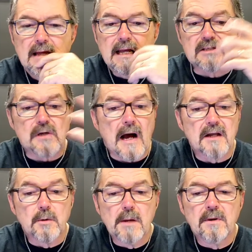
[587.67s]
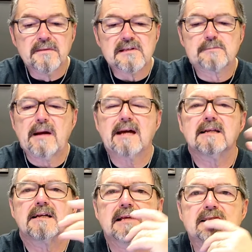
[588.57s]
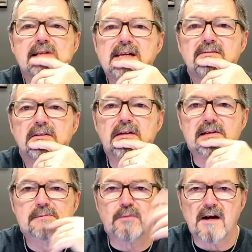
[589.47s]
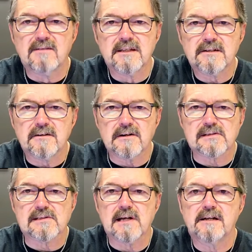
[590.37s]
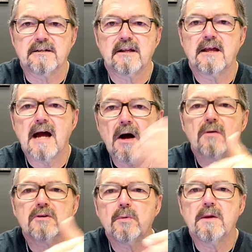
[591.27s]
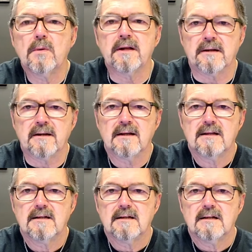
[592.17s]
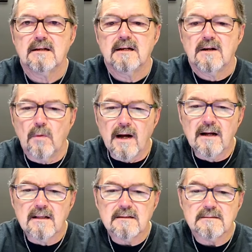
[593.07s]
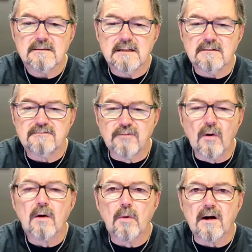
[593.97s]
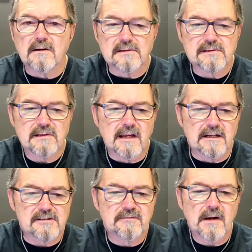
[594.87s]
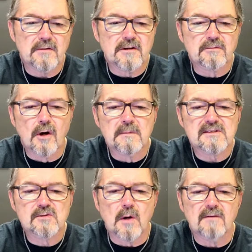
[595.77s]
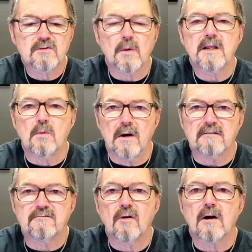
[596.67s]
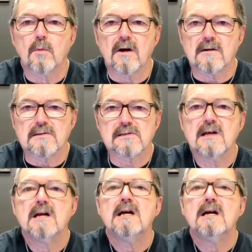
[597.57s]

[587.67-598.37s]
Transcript: And so how do we win this battle against evil that is prevalent in our society today? How do we win? Well, four words, and it's found in Romans 12:21. Four words.